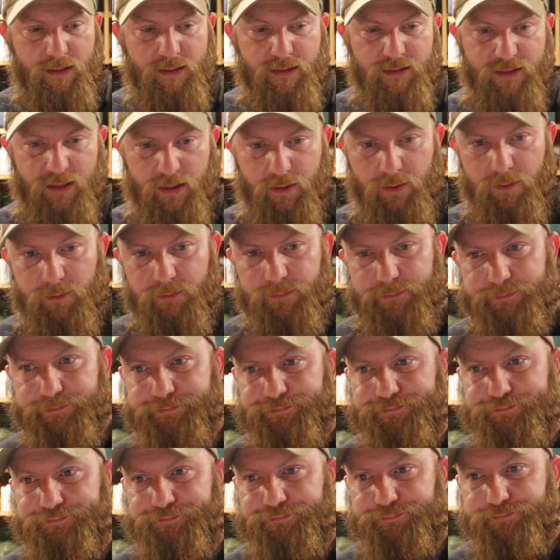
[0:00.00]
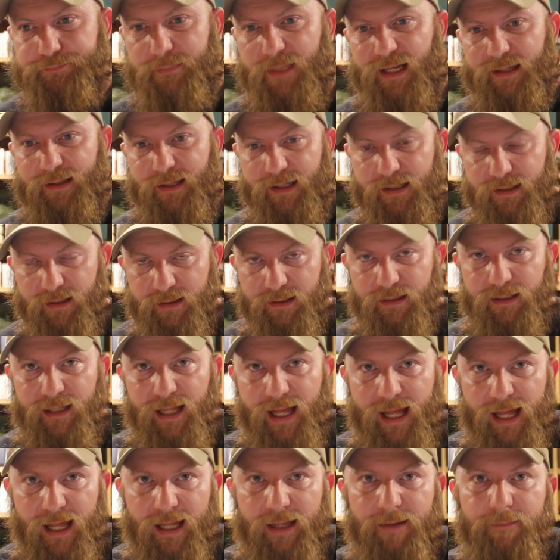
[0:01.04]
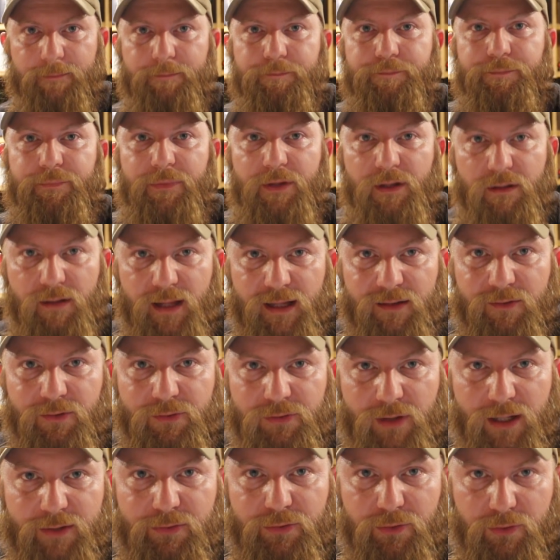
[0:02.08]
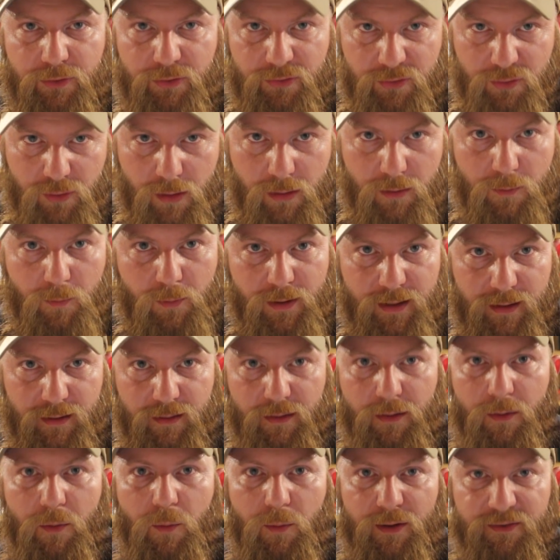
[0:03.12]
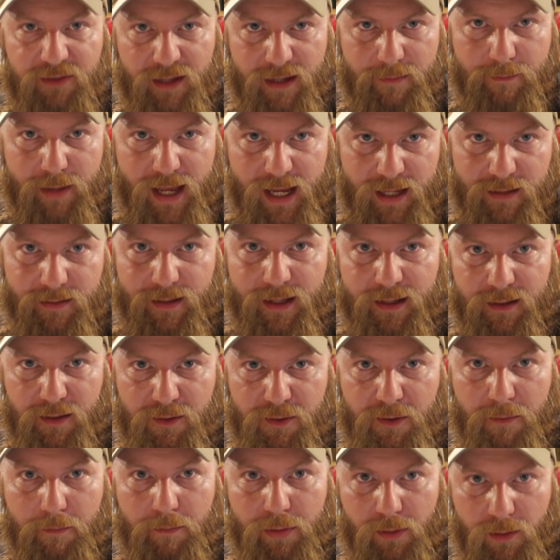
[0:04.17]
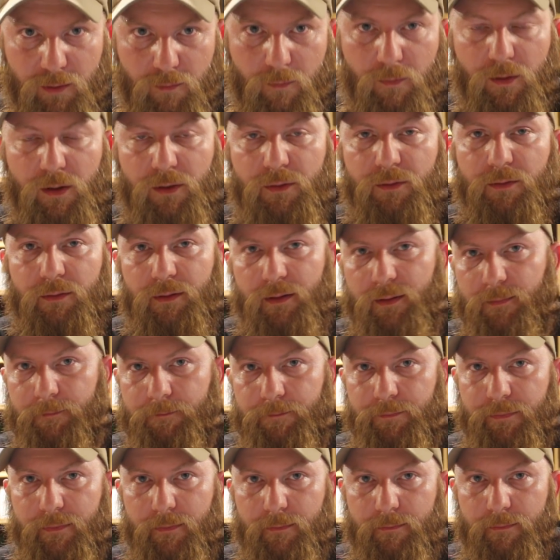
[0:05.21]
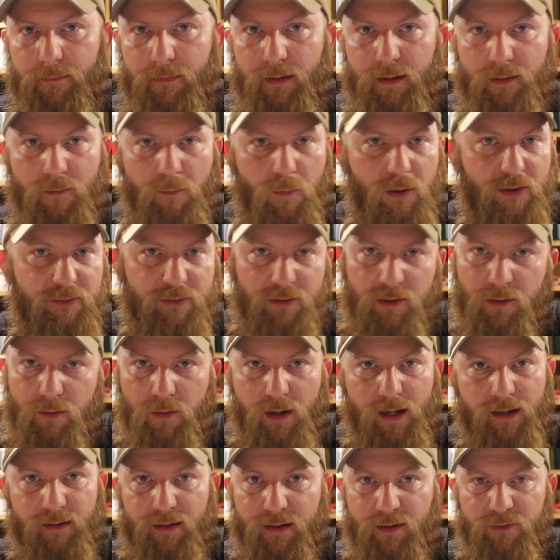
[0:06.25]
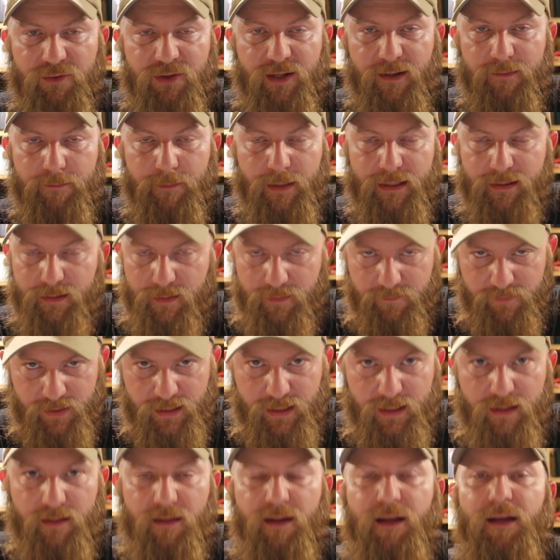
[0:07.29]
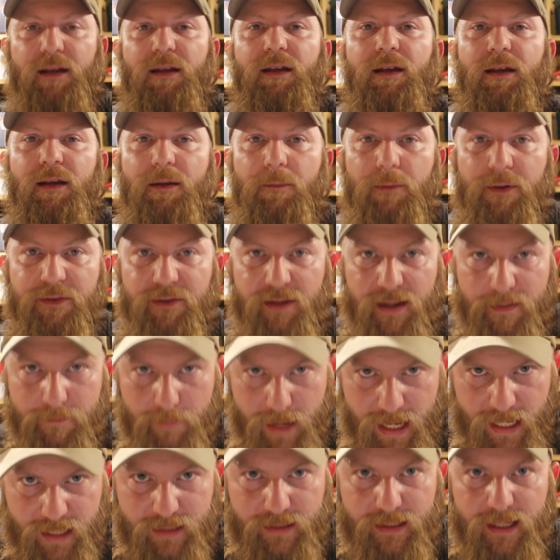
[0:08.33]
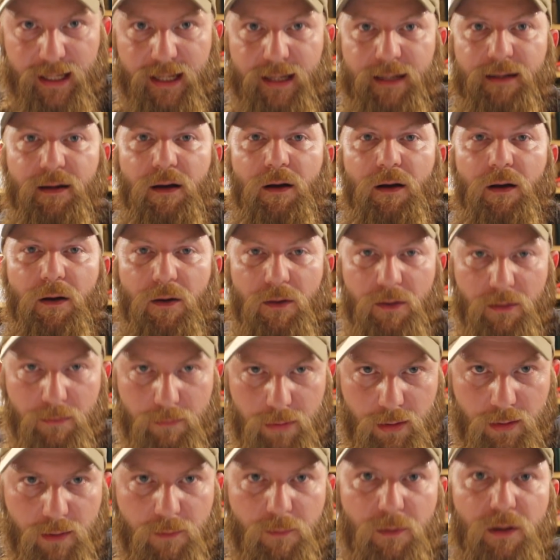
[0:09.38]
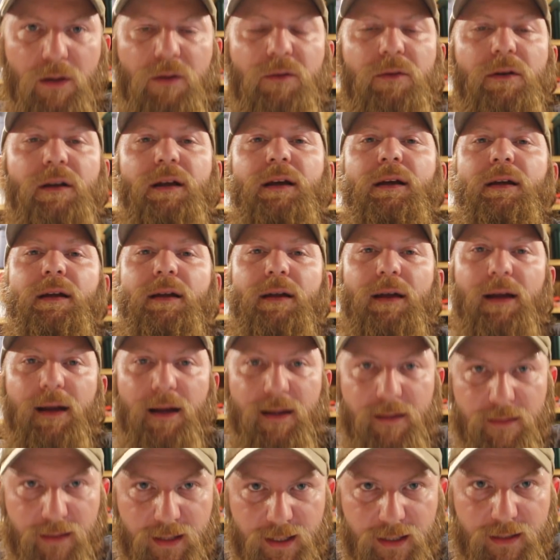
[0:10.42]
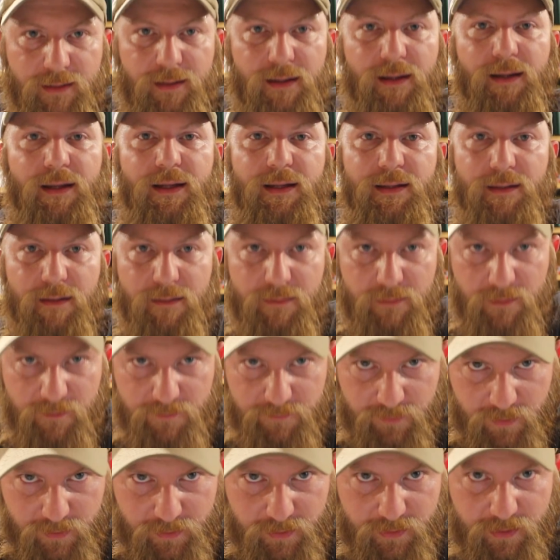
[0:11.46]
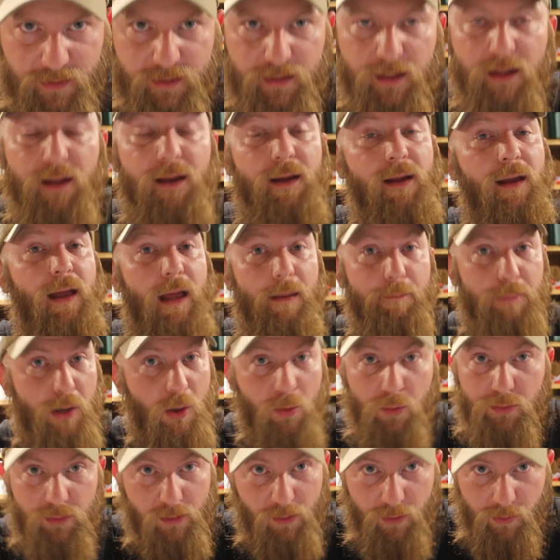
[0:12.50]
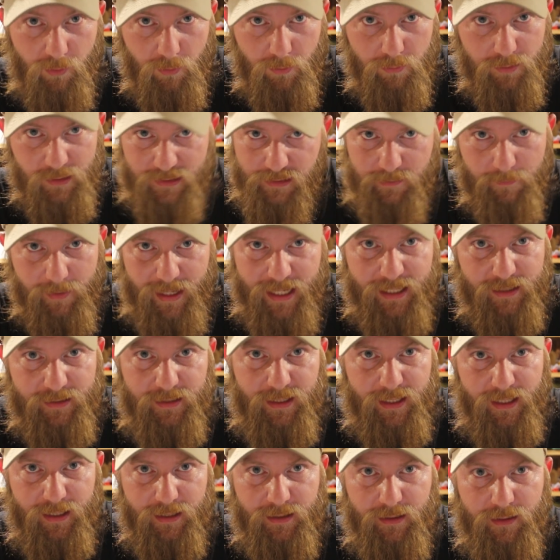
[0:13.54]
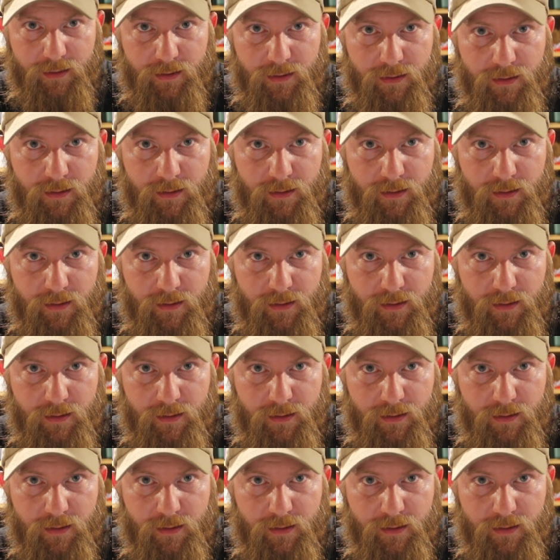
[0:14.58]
So, at the end of the day, the legislation to start with was a band-aid on a bullet wound. It wasn't a crowning achievement of anything. It was a band-aid on a bullet wound. And then he underfunded it and poked a hole in the band-aid.